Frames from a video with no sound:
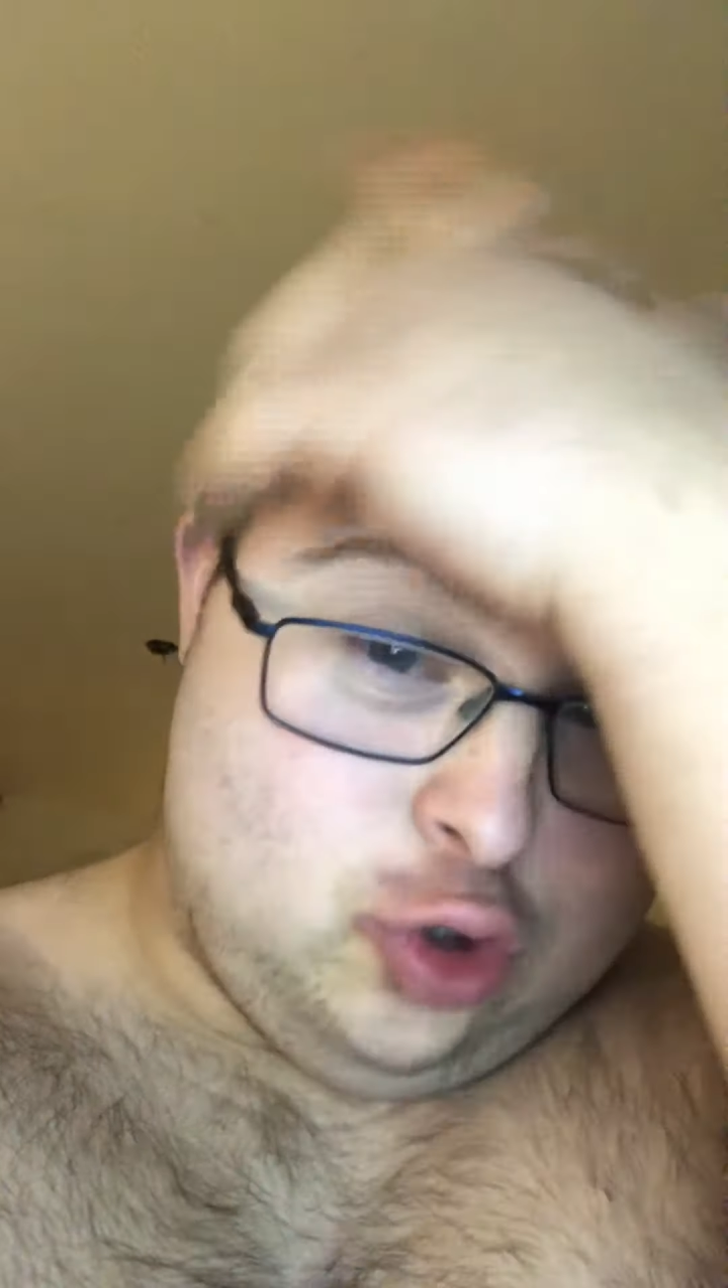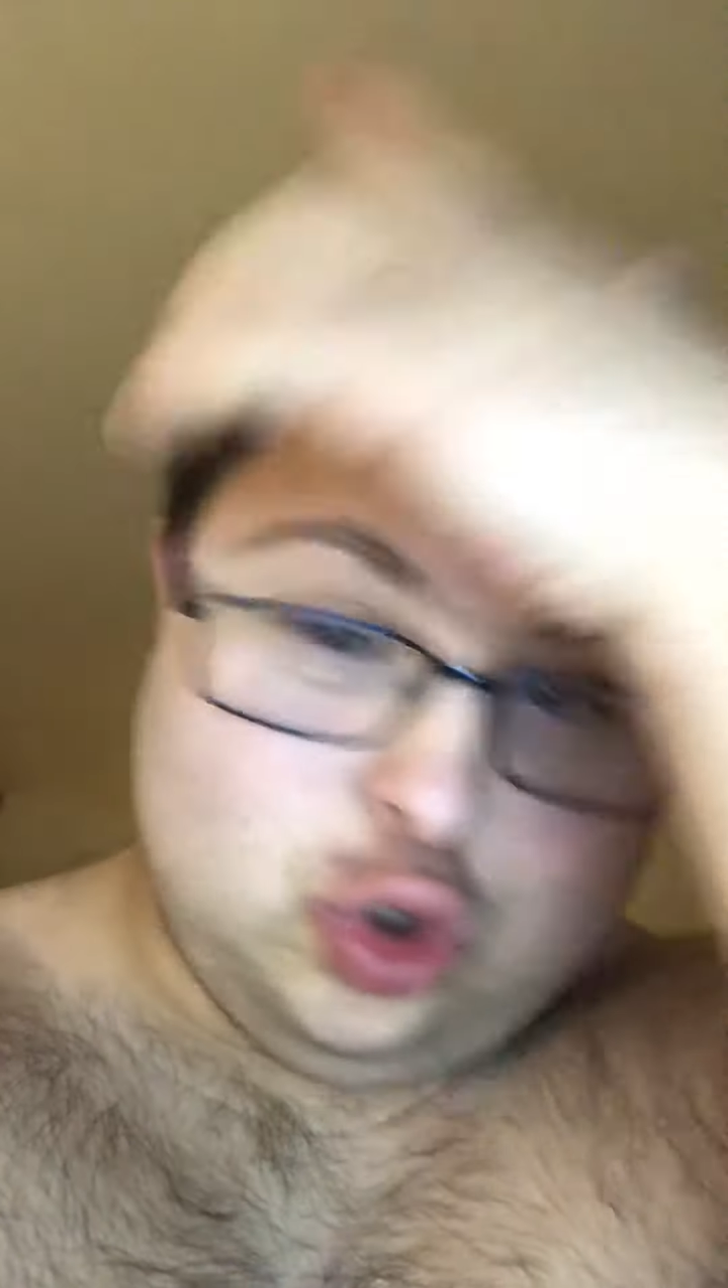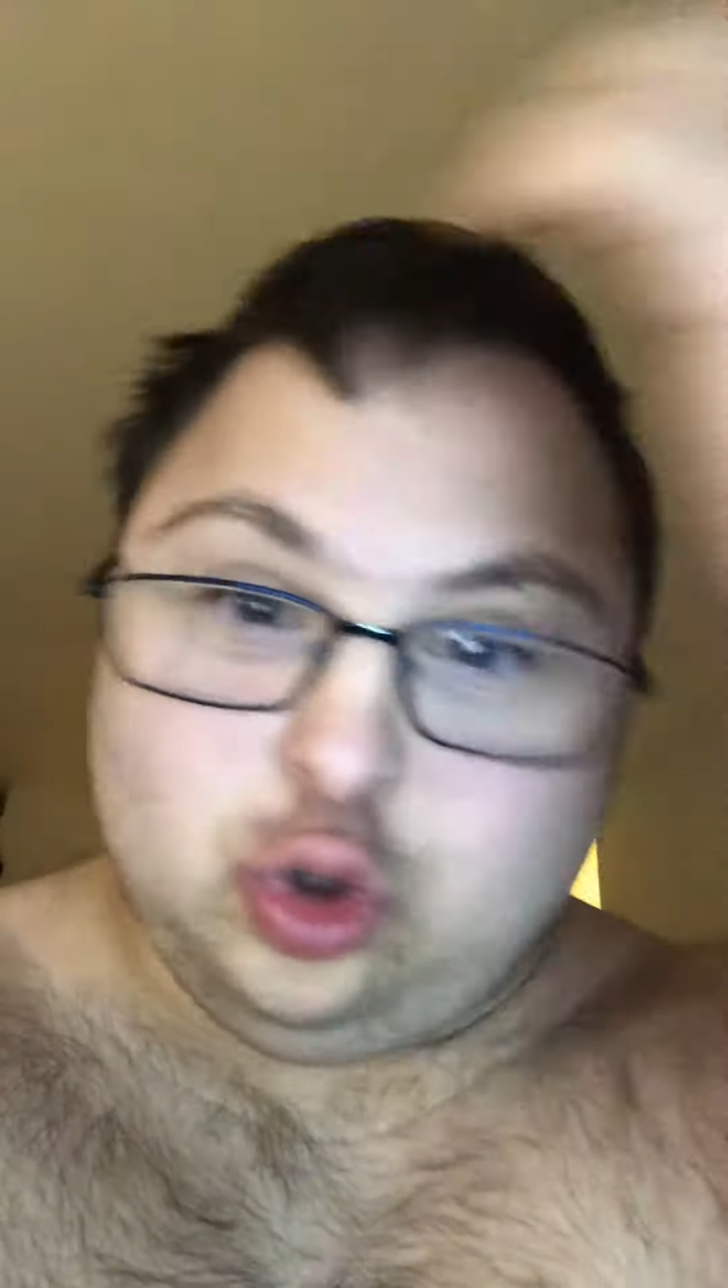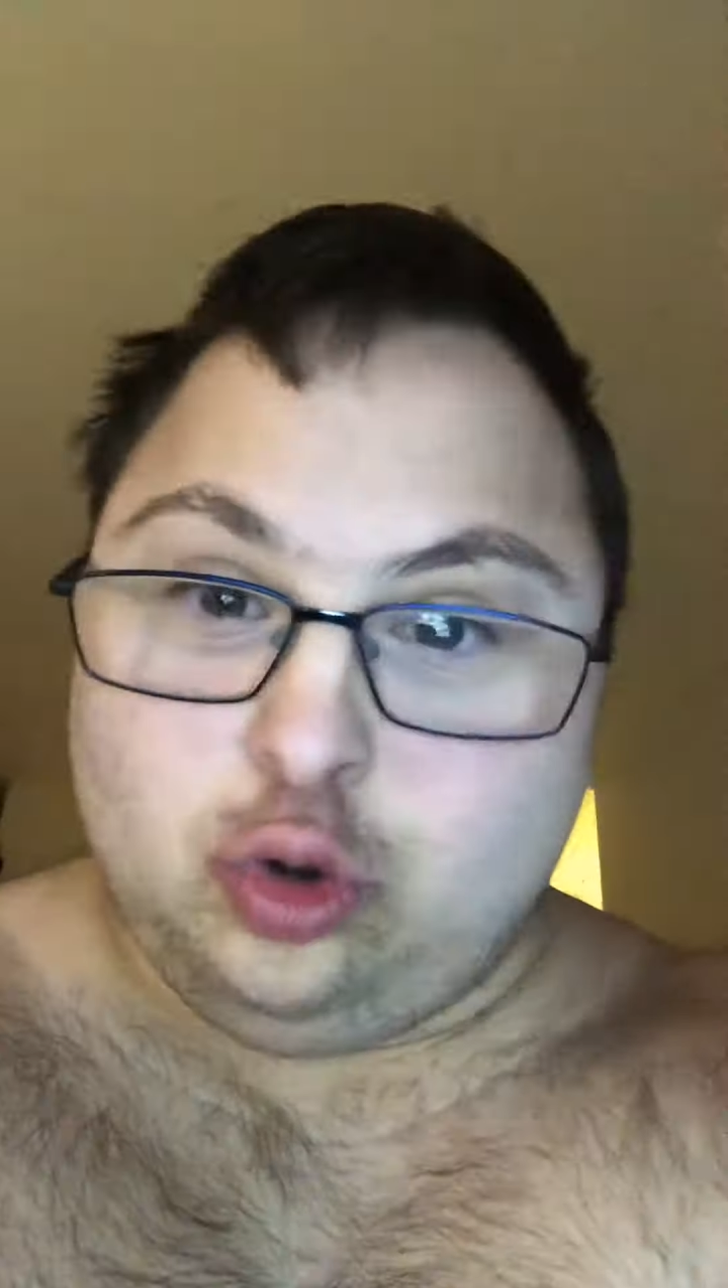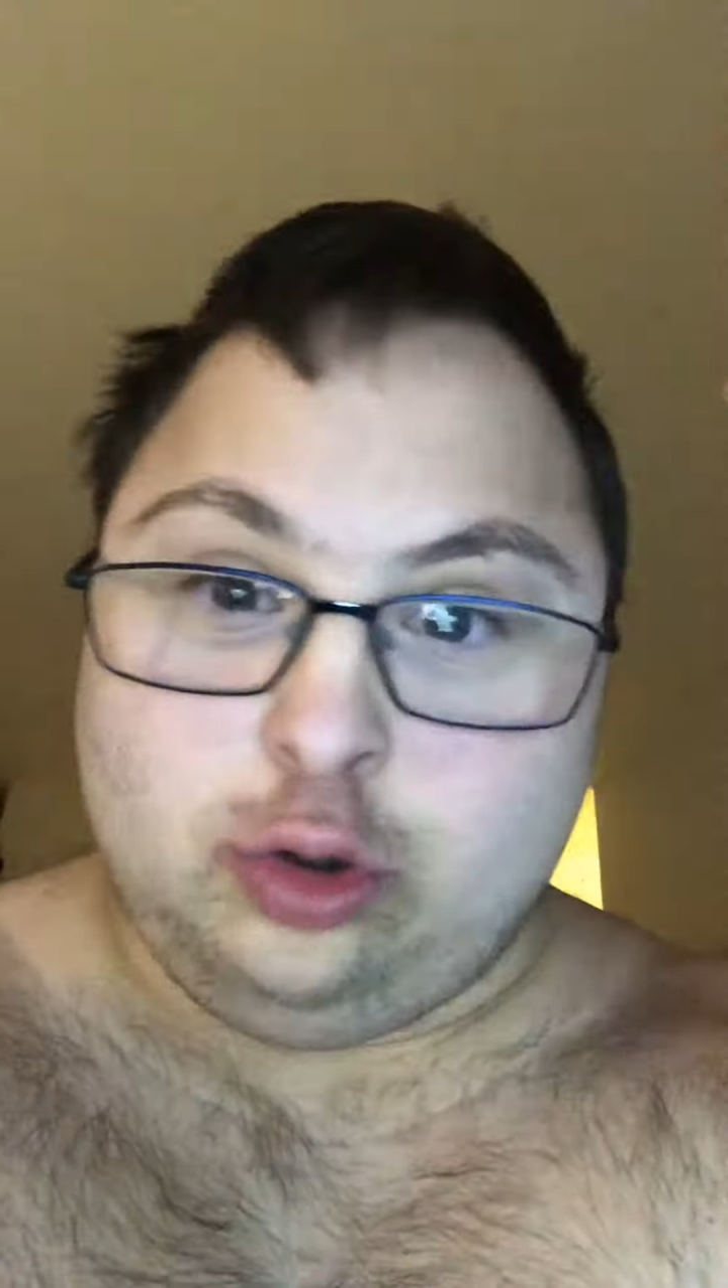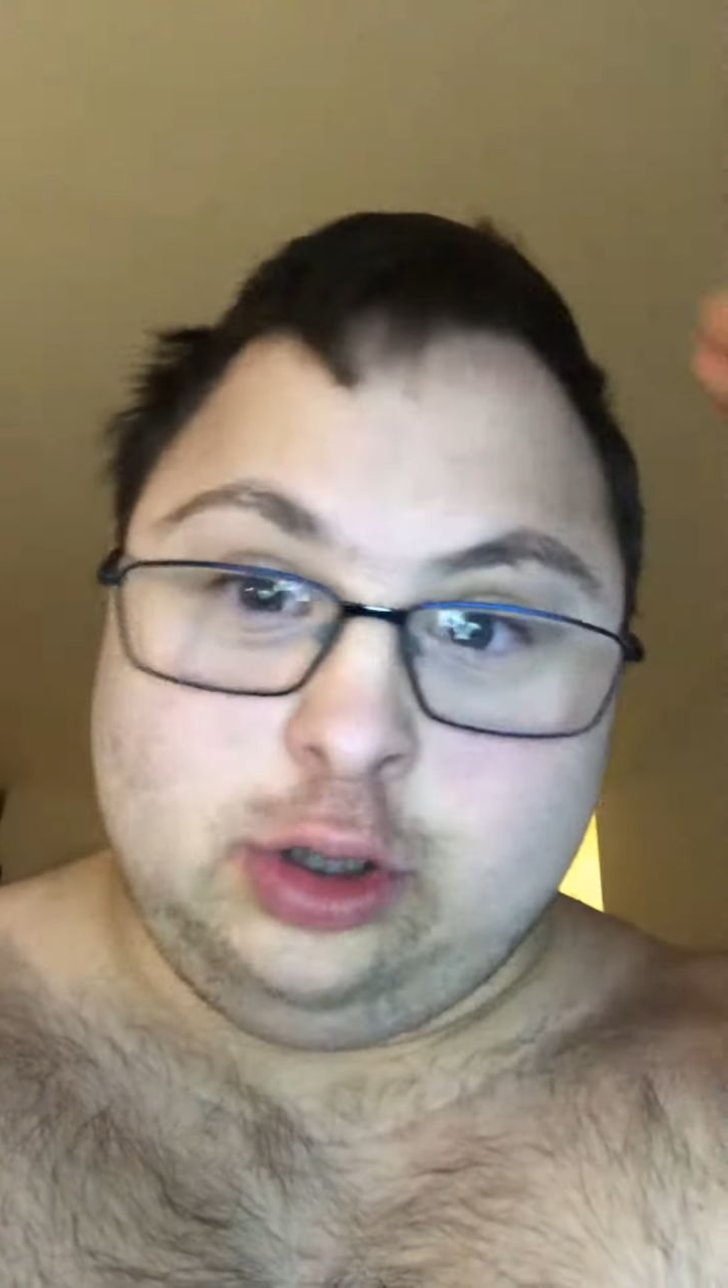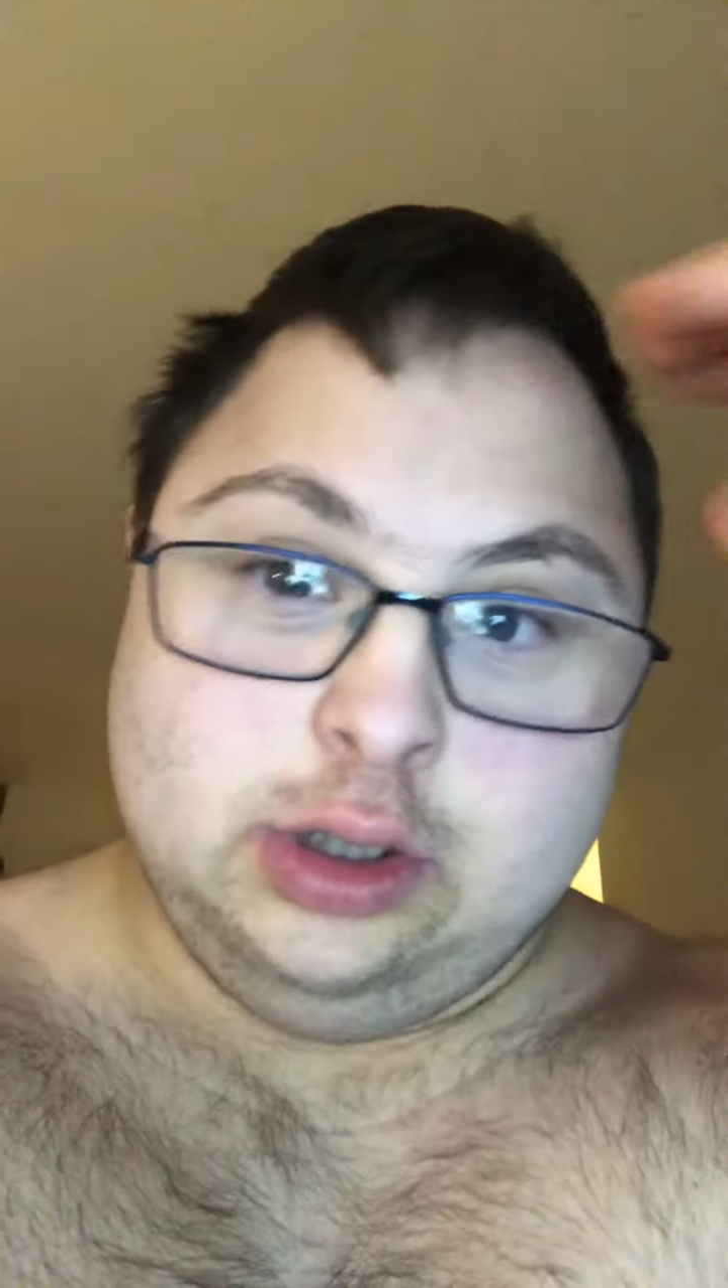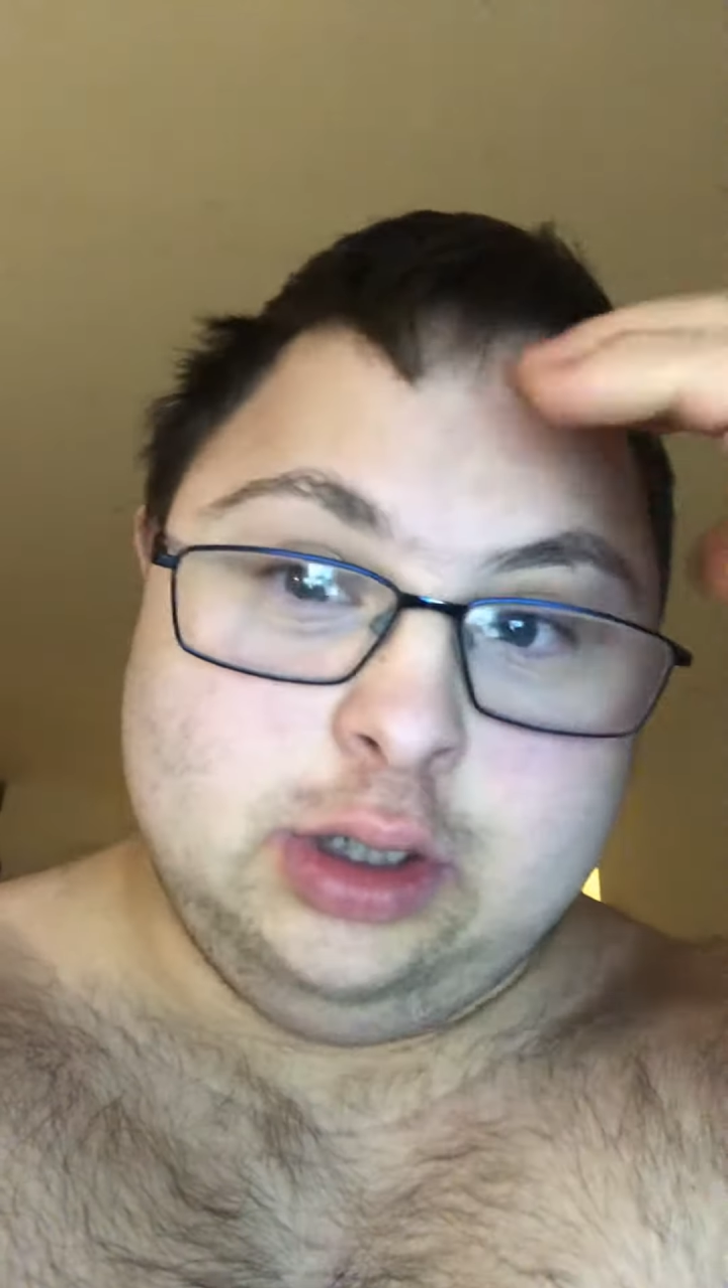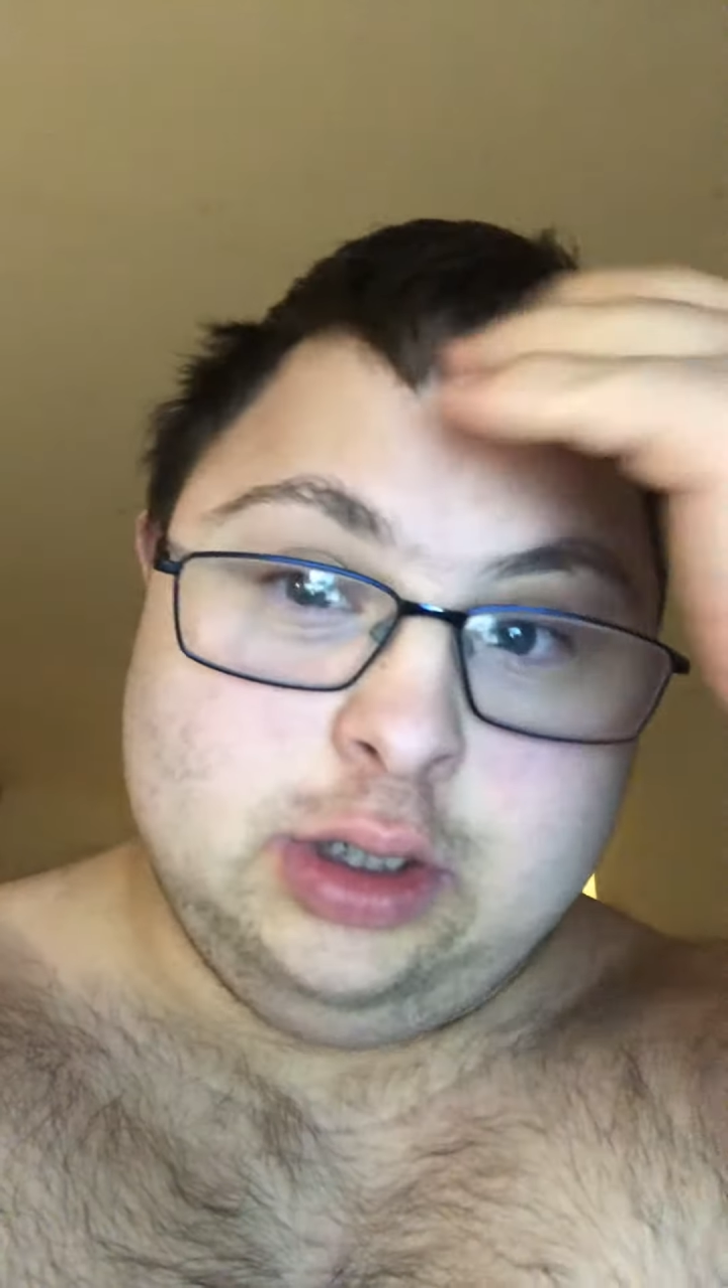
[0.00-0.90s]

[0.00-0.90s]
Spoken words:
cool